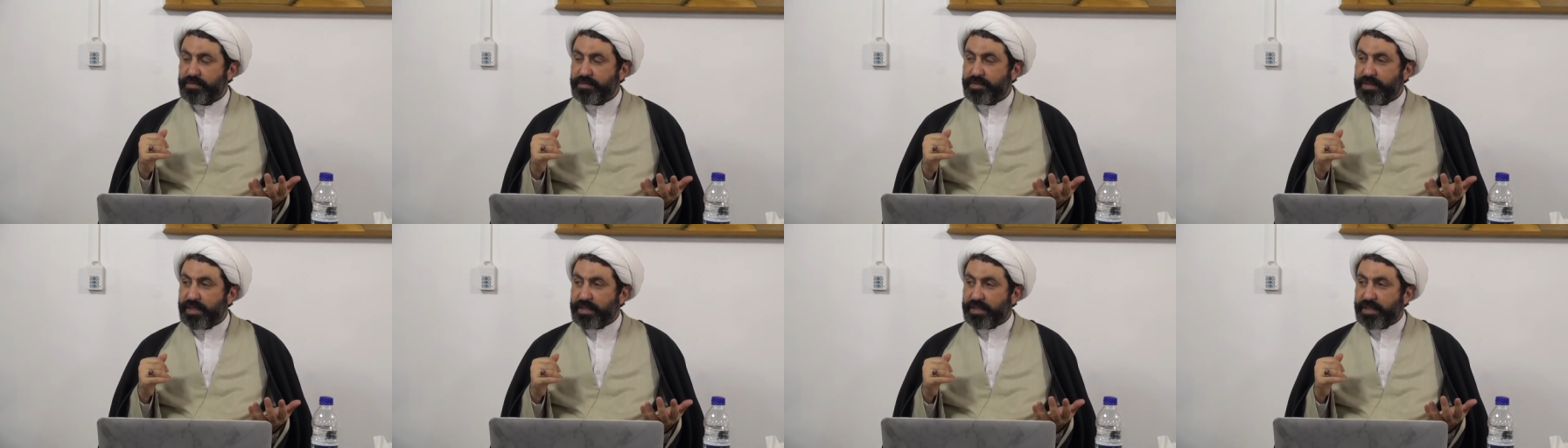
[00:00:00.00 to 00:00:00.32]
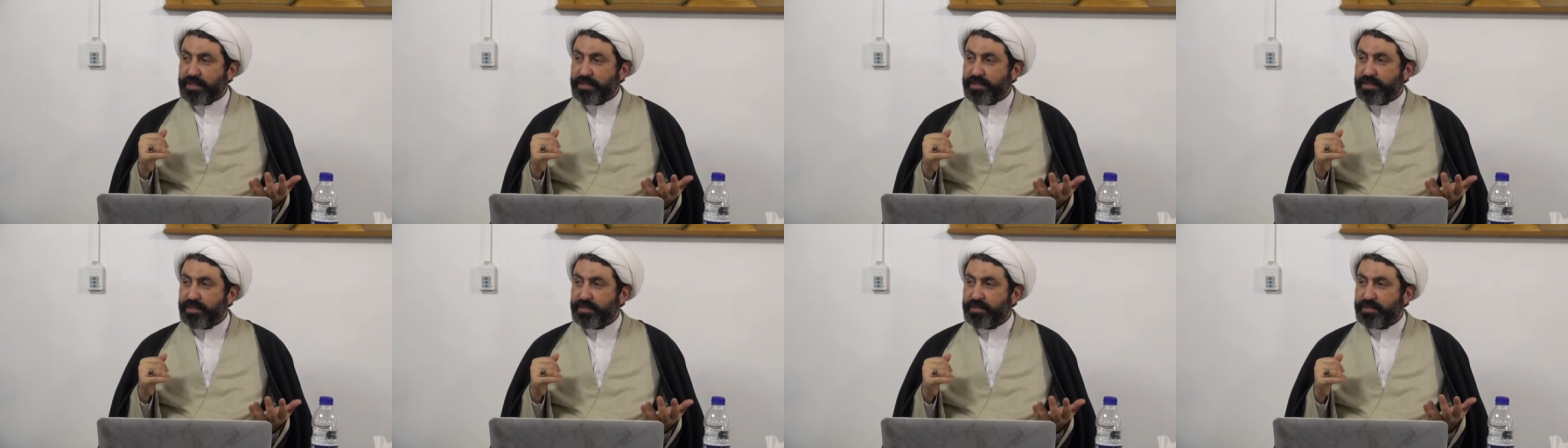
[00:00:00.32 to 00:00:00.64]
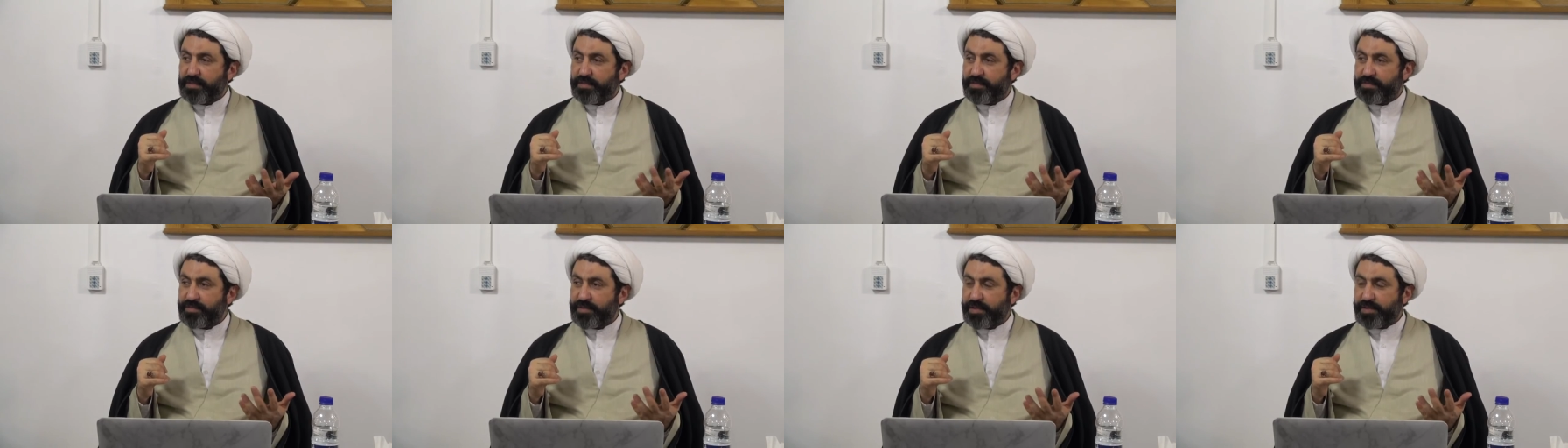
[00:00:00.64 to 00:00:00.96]
taking
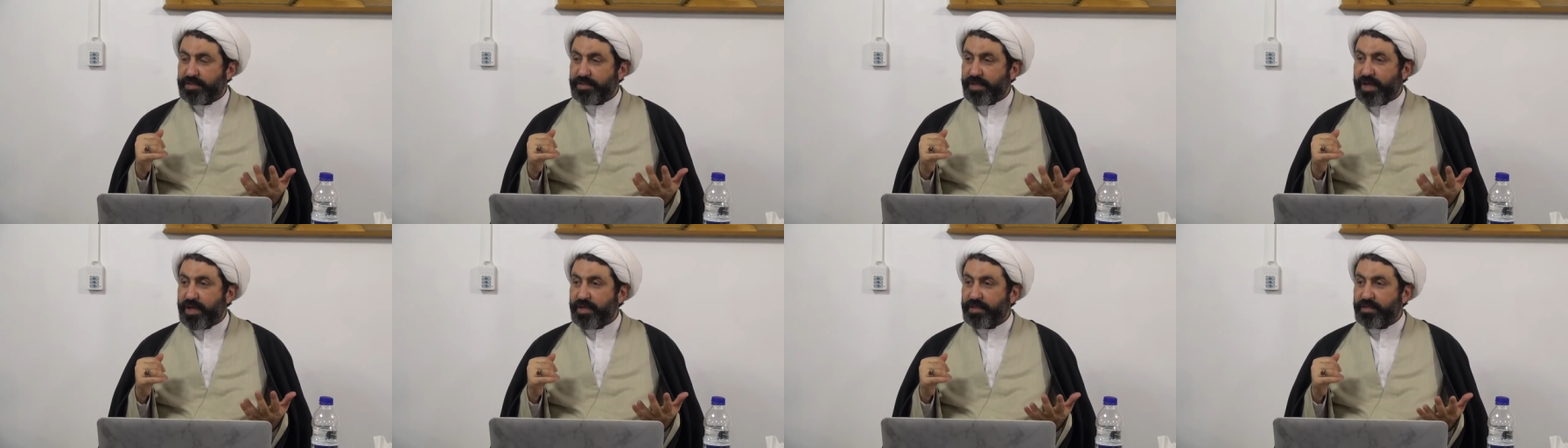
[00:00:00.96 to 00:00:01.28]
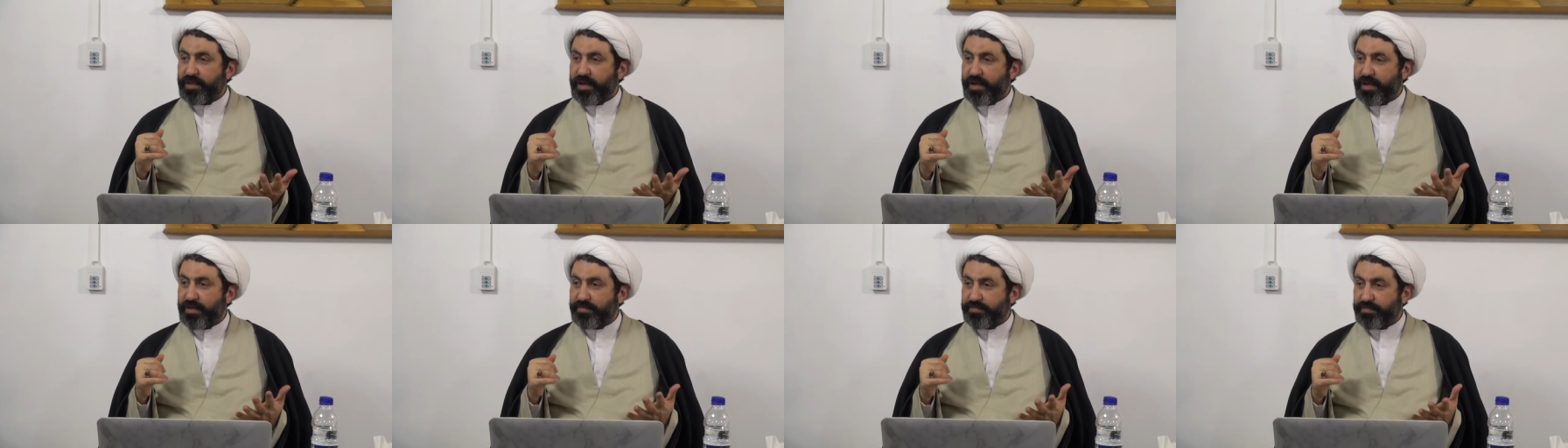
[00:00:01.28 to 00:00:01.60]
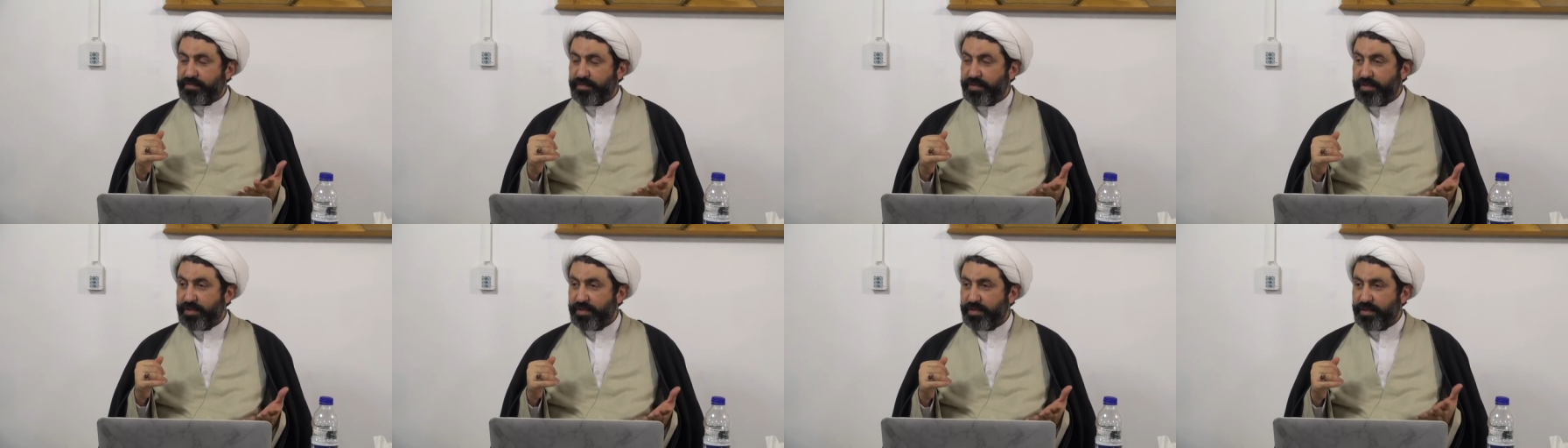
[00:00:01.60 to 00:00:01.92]
the side of
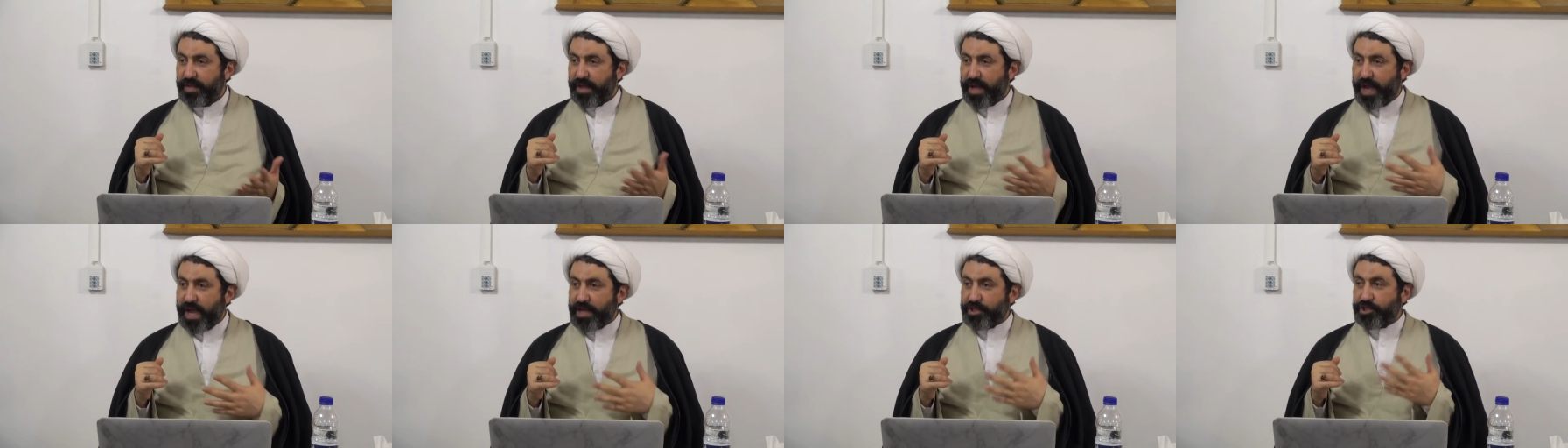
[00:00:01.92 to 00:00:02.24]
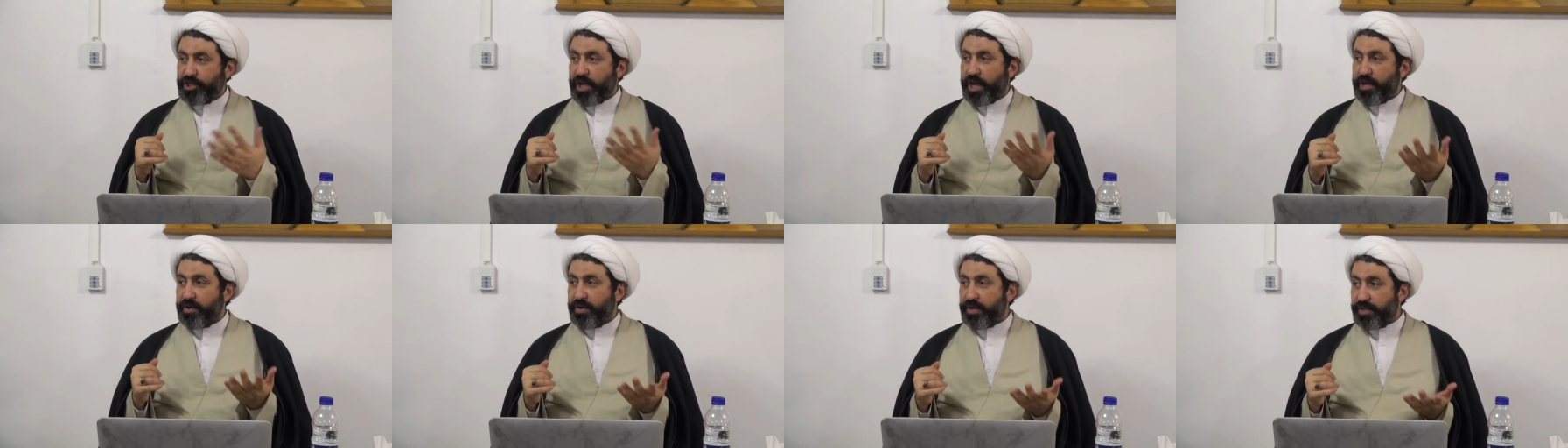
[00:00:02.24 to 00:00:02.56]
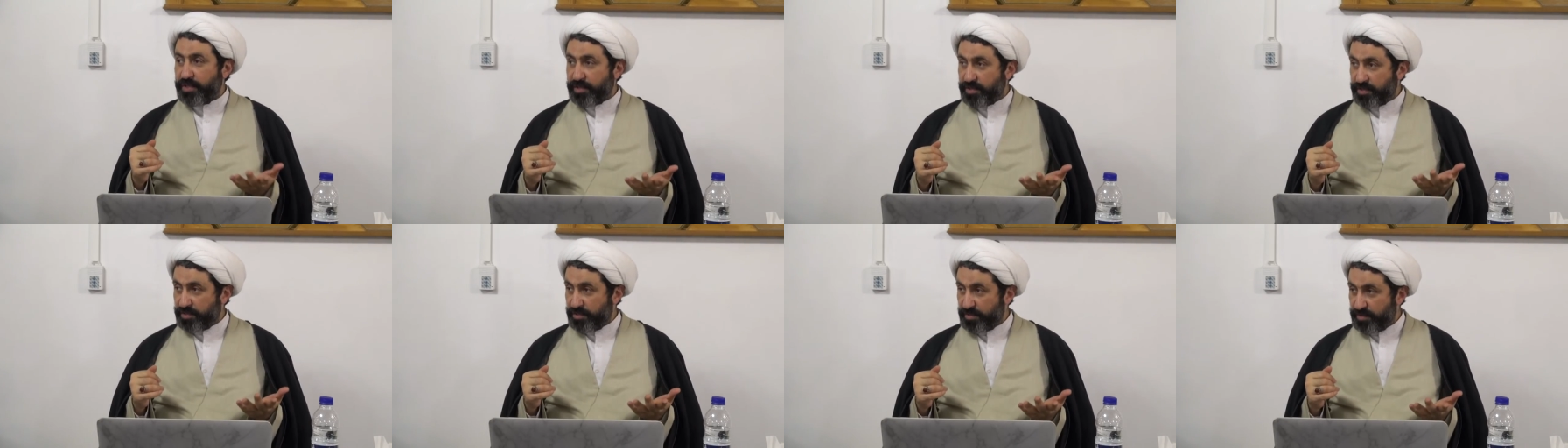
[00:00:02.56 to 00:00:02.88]

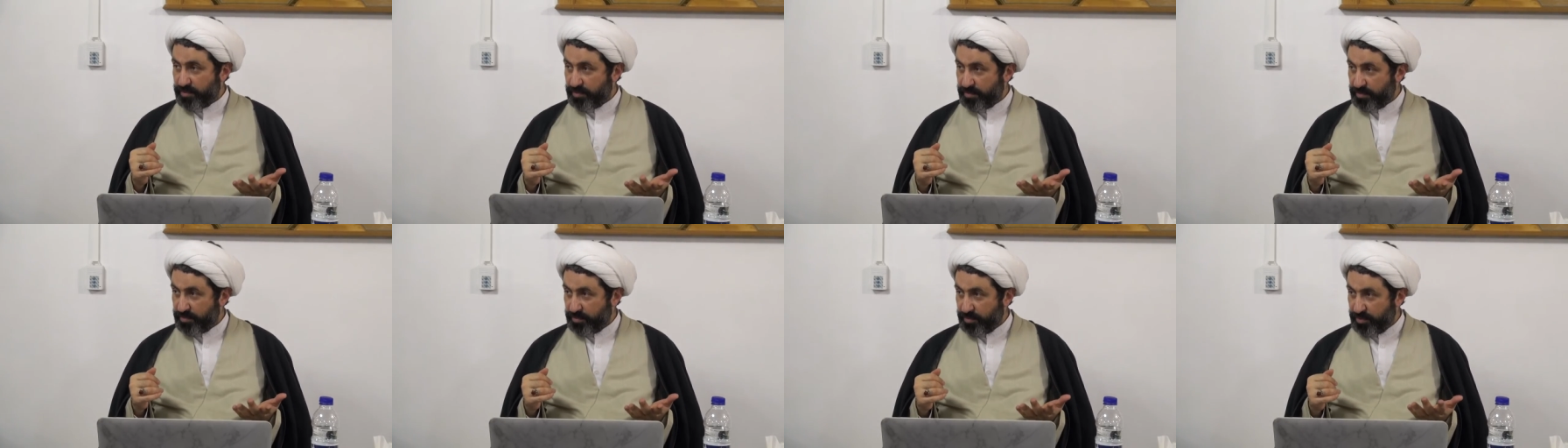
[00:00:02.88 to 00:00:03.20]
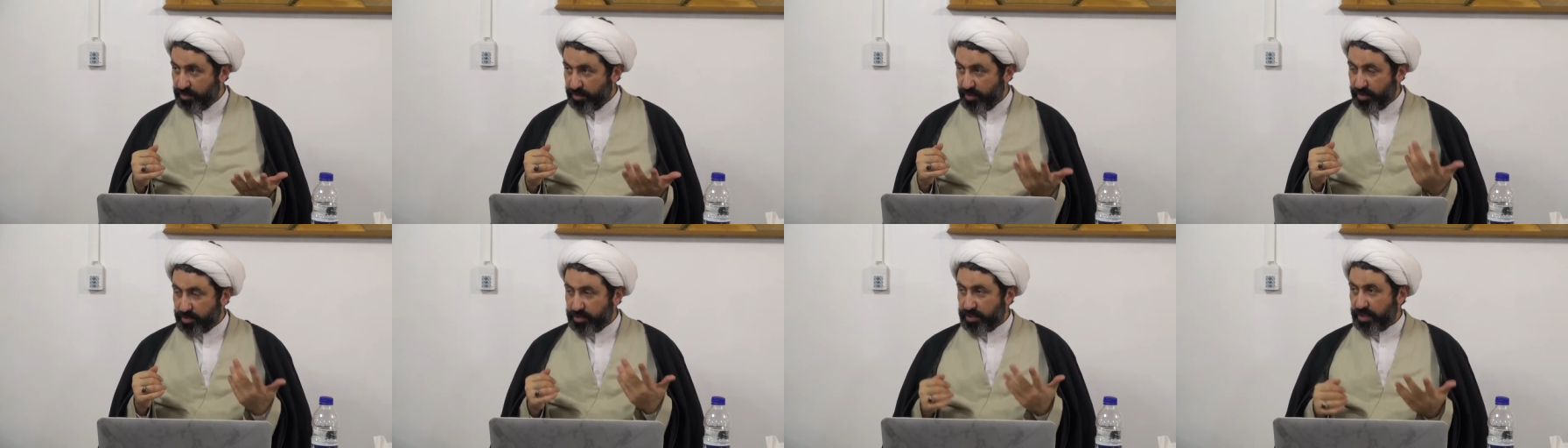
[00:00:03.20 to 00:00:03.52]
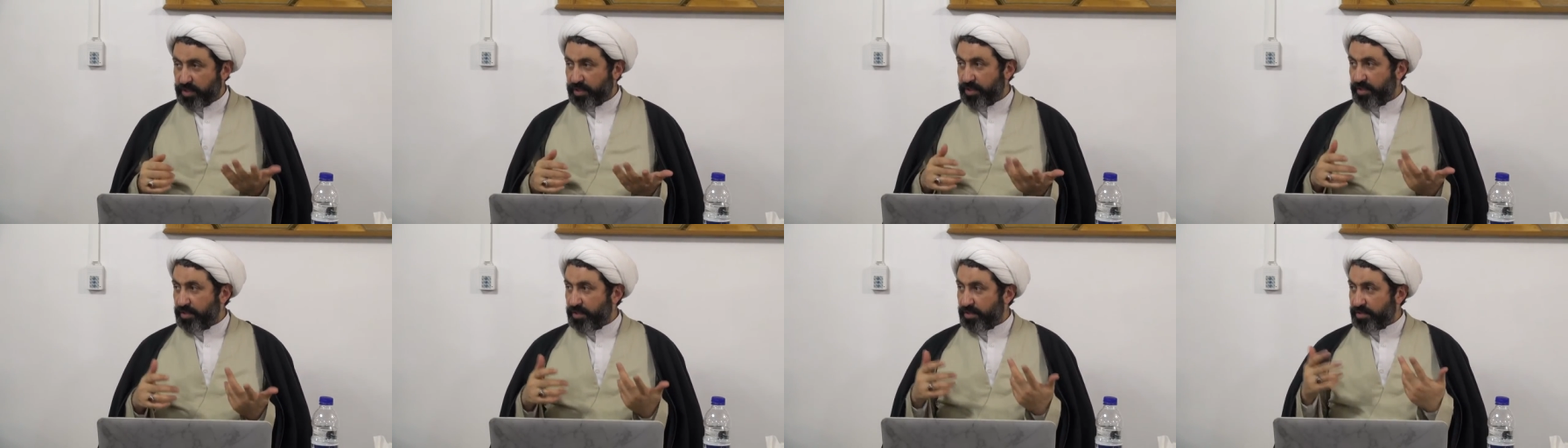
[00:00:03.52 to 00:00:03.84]
Ash'arites or
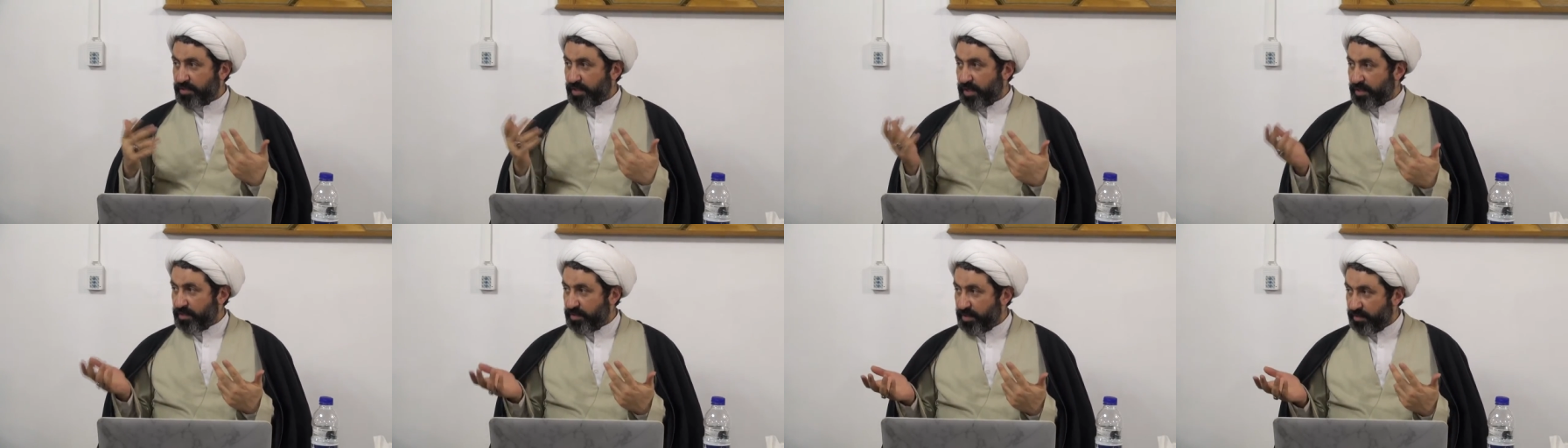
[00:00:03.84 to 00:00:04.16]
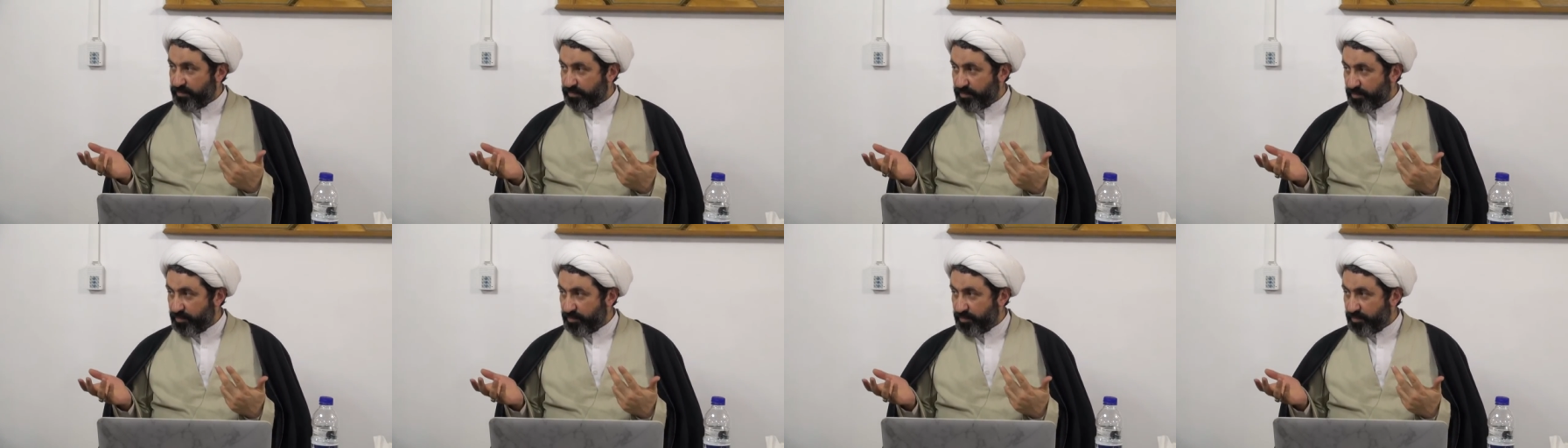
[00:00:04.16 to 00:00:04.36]
taking the side of